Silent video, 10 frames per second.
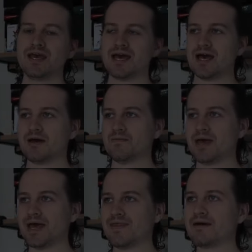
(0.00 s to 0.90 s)

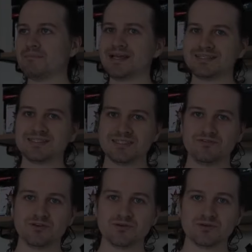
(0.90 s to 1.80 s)
and that makes it
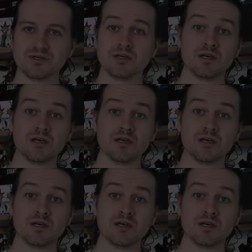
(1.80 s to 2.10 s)
difficult.